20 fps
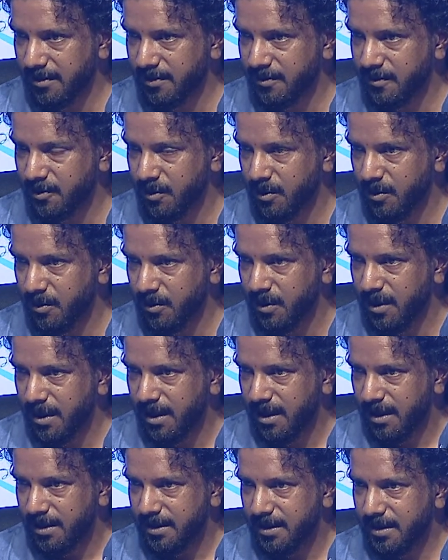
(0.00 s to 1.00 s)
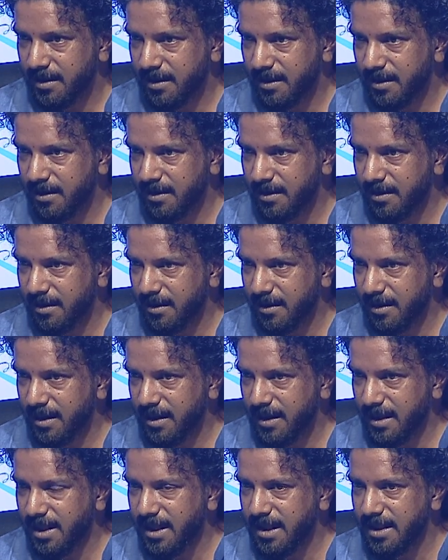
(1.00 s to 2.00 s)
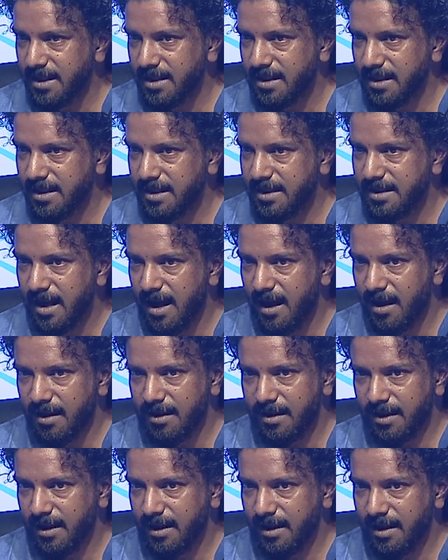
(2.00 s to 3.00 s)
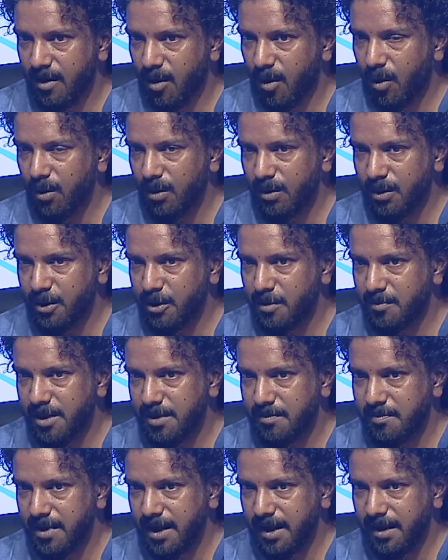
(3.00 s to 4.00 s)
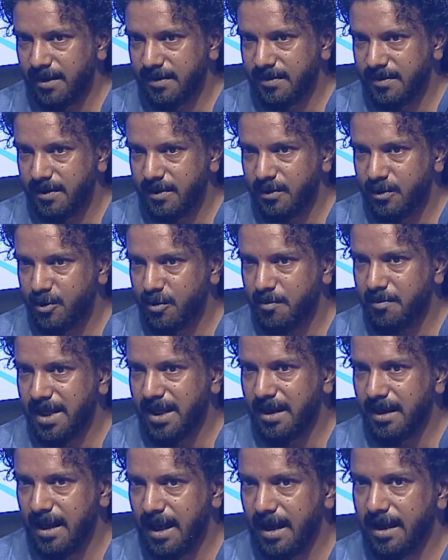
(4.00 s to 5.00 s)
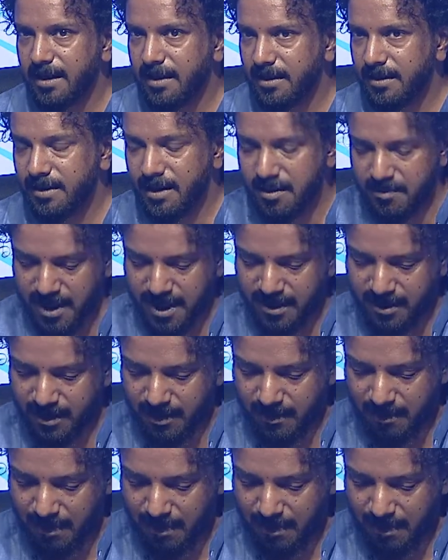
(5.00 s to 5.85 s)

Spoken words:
So, the hidden desire in all human beings is to be like the Maker.